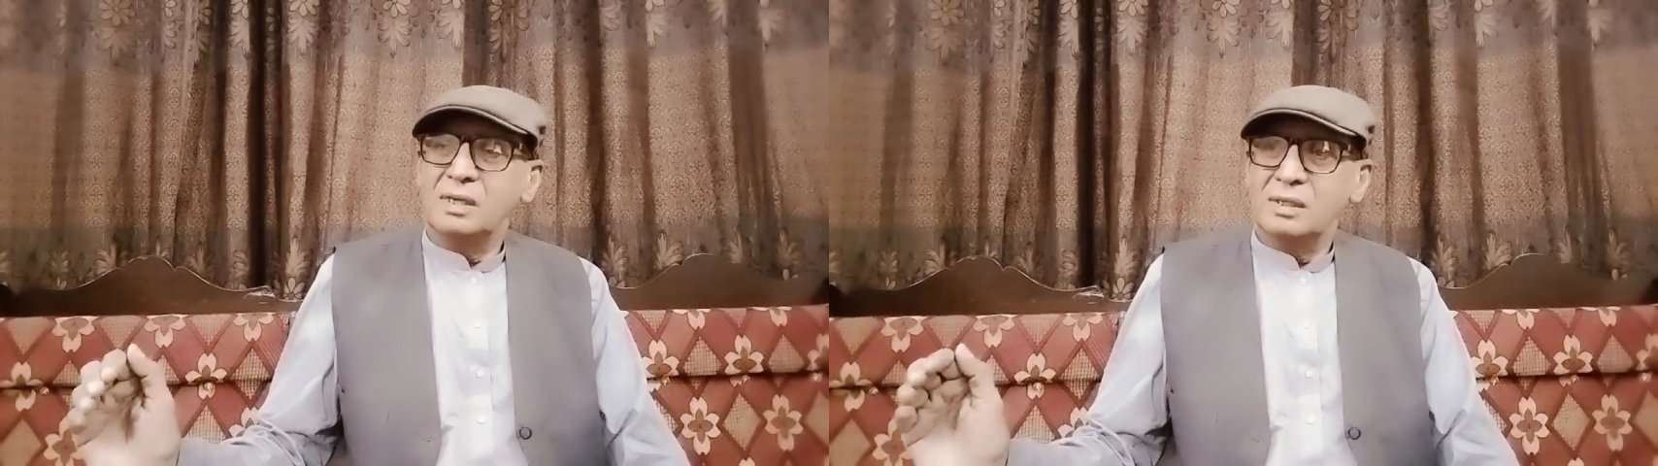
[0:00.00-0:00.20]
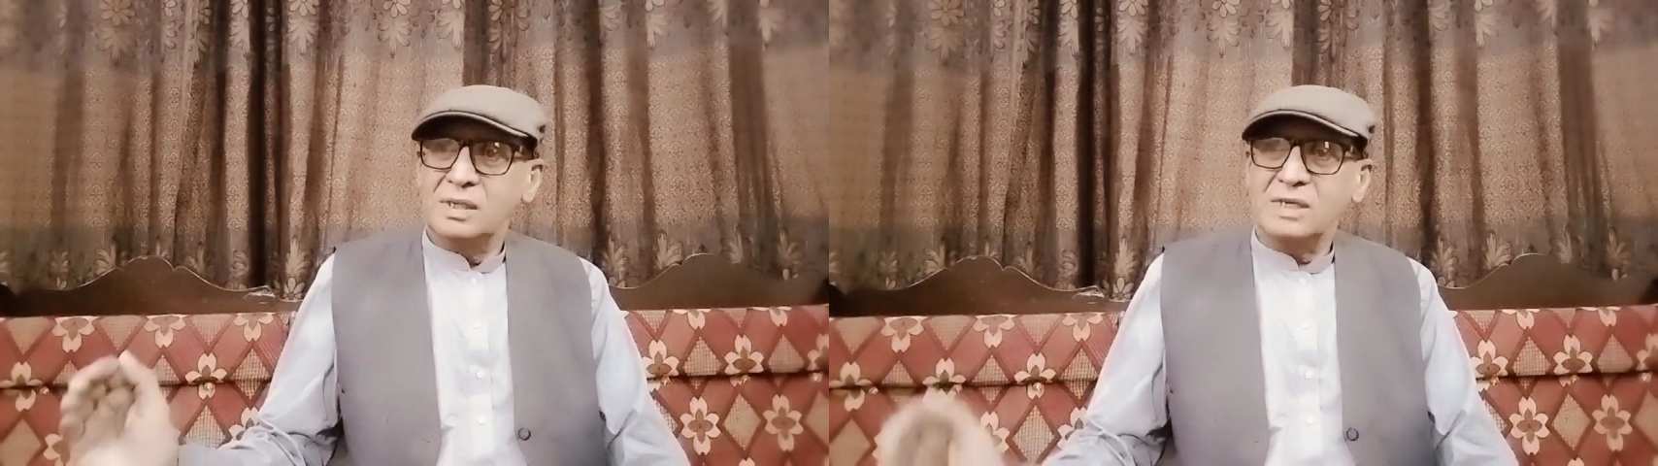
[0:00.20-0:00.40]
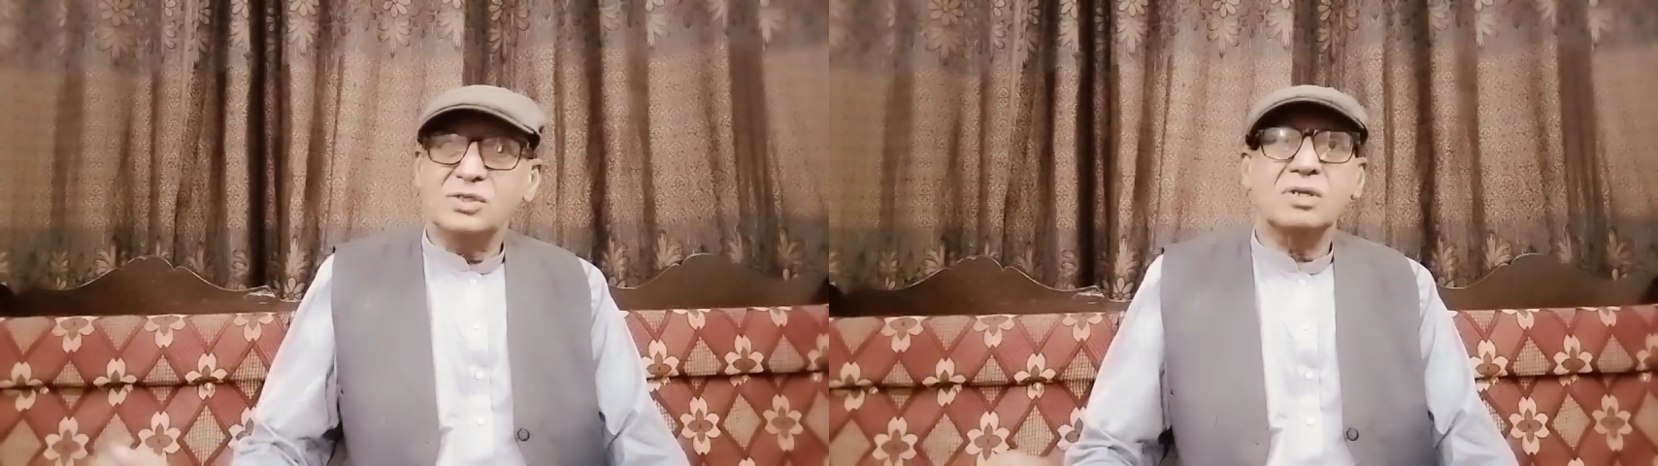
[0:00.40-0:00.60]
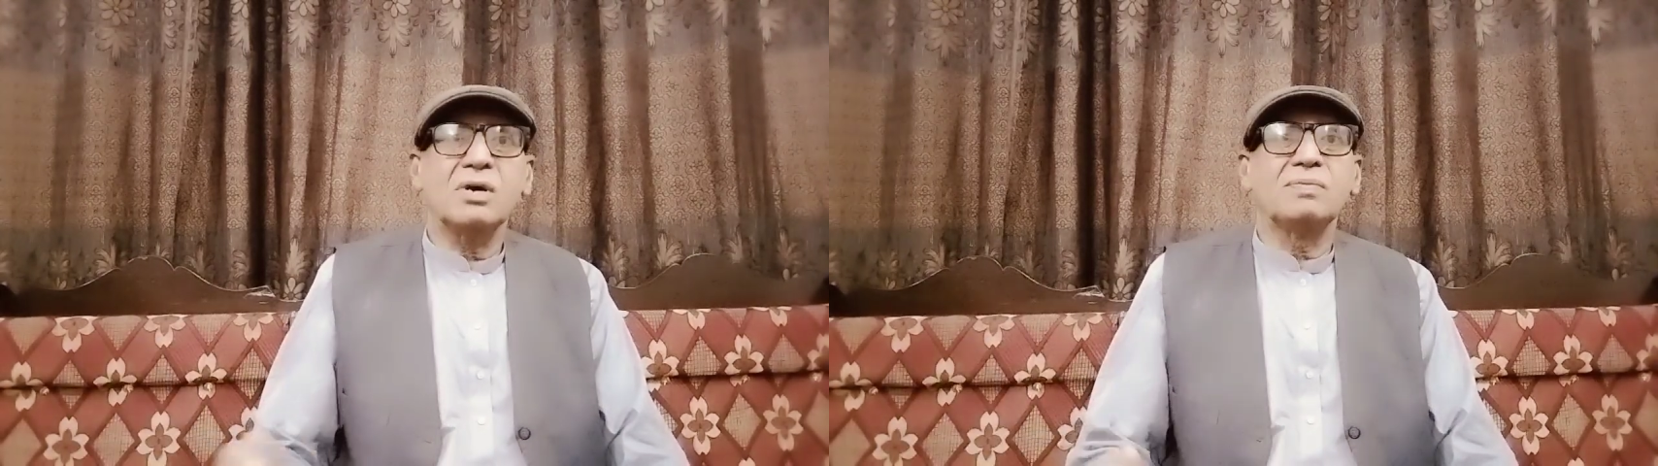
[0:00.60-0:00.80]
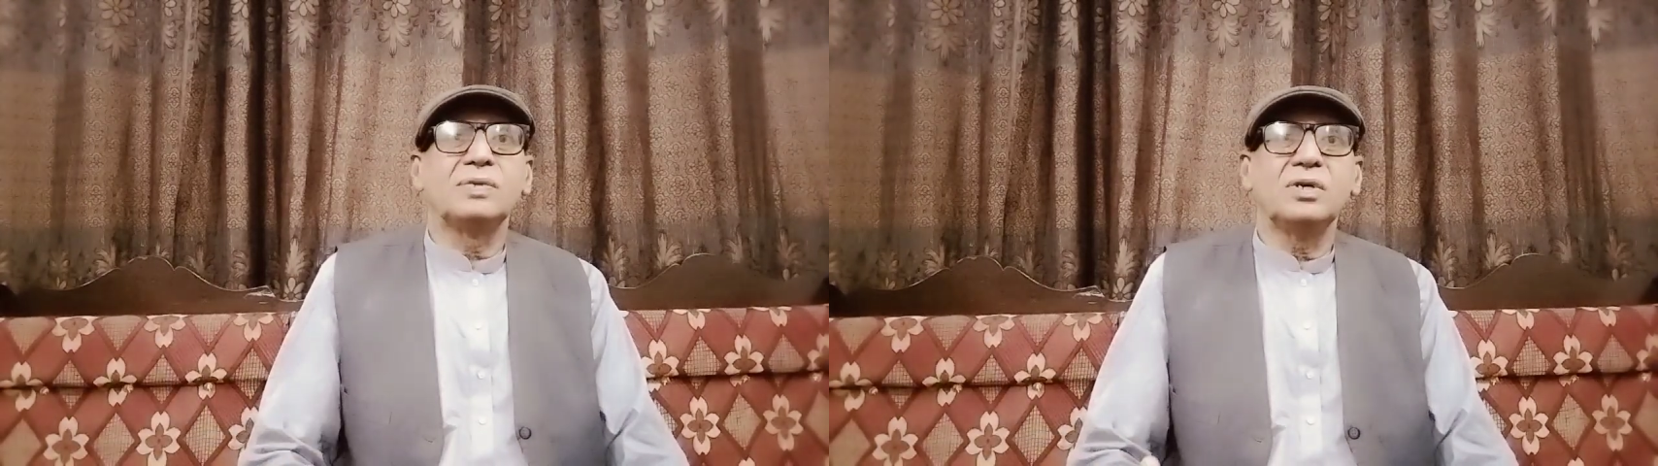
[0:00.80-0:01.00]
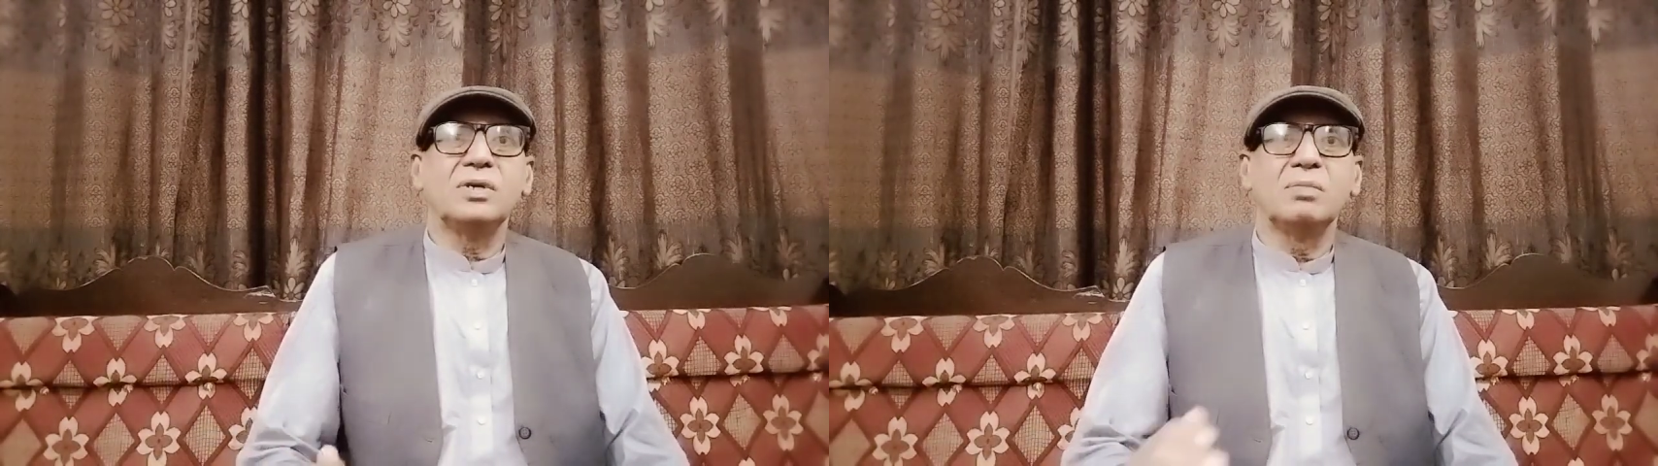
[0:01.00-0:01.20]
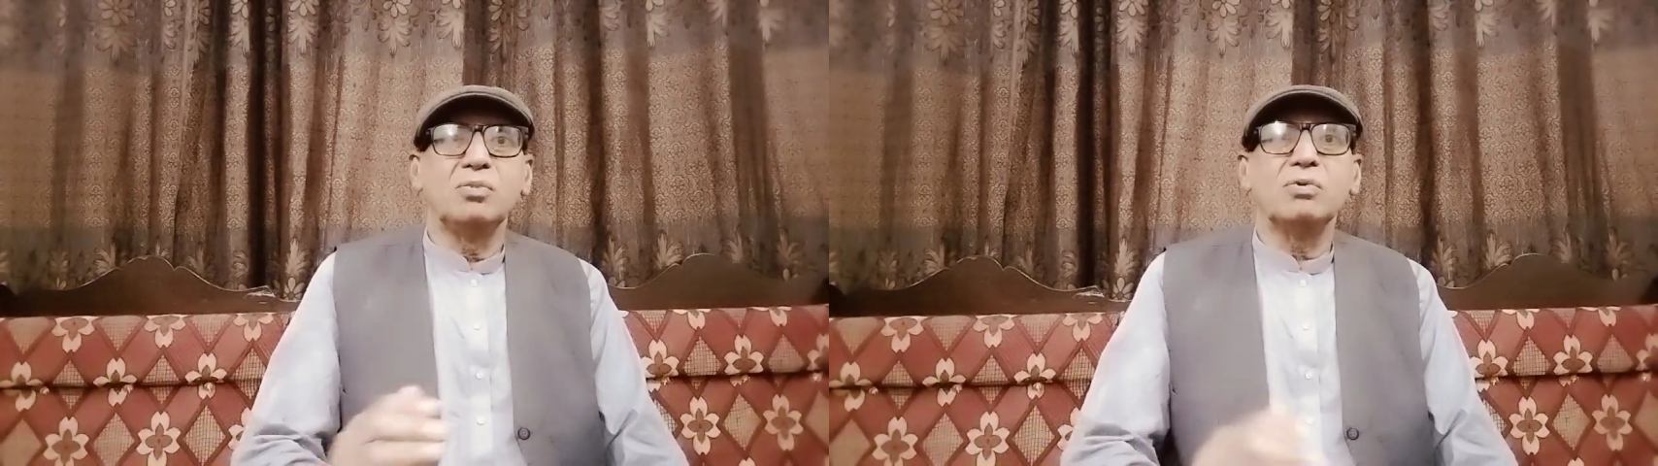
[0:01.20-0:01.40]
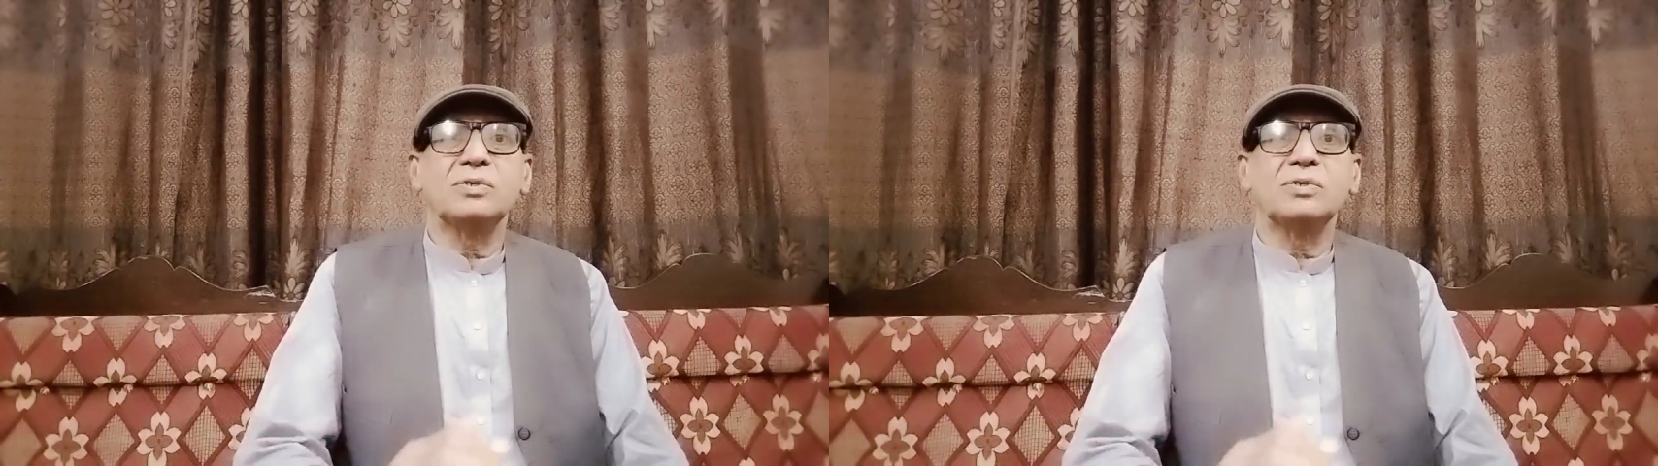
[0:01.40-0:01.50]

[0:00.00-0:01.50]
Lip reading: reaction of the immune